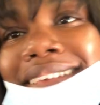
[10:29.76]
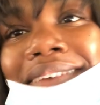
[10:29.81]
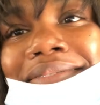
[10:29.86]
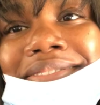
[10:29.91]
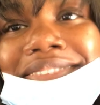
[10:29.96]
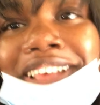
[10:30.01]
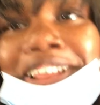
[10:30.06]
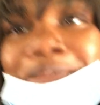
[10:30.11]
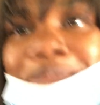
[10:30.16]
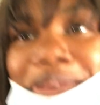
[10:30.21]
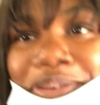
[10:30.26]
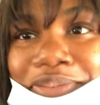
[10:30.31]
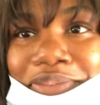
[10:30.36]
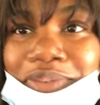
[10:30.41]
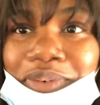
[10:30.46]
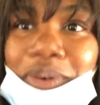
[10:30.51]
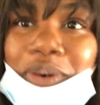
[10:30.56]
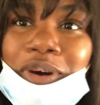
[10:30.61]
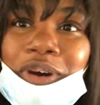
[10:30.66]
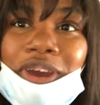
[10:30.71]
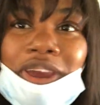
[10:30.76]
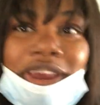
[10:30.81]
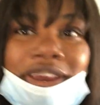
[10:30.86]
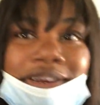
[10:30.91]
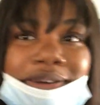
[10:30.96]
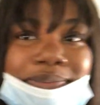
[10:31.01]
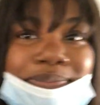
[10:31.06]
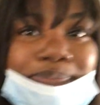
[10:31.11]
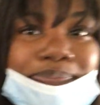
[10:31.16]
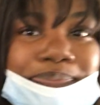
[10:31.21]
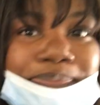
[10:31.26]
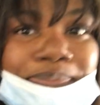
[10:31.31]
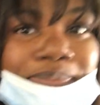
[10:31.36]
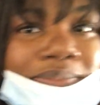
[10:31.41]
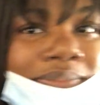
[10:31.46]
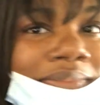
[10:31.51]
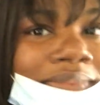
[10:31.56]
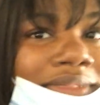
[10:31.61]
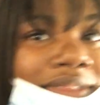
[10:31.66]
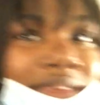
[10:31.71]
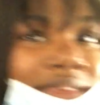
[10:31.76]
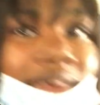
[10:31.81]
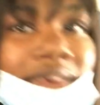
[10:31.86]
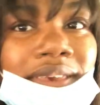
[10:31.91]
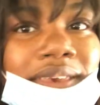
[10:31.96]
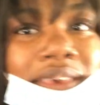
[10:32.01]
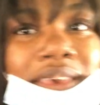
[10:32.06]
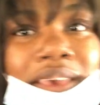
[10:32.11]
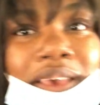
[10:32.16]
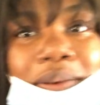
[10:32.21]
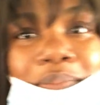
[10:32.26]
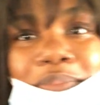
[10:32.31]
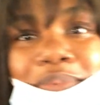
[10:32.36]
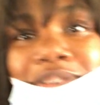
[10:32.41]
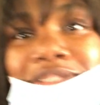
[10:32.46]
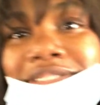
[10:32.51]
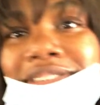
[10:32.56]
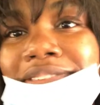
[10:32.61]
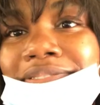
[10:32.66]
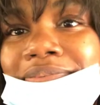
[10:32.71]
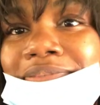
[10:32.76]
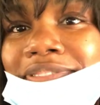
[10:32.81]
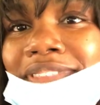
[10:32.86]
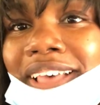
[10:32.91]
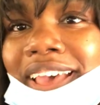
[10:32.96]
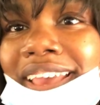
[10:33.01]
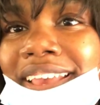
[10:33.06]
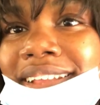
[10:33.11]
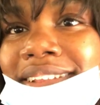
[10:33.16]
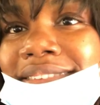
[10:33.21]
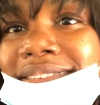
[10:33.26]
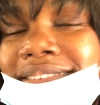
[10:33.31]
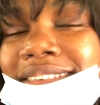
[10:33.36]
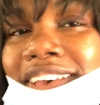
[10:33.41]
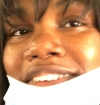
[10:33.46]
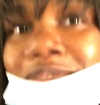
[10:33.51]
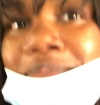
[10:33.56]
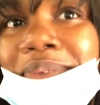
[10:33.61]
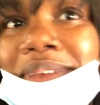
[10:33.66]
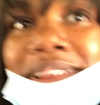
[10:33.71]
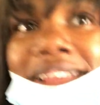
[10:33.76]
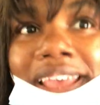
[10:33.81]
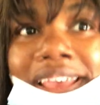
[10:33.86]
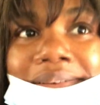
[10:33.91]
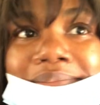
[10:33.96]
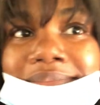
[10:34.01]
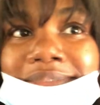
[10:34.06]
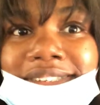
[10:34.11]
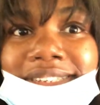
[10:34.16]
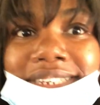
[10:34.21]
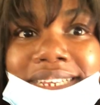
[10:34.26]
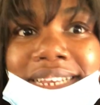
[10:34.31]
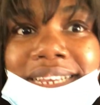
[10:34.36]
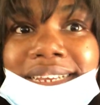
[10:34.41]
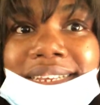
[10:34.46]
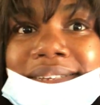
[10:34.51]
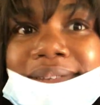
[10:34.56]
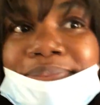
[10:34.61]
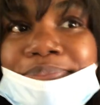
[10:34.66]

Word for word: I've said before most of flights have been empty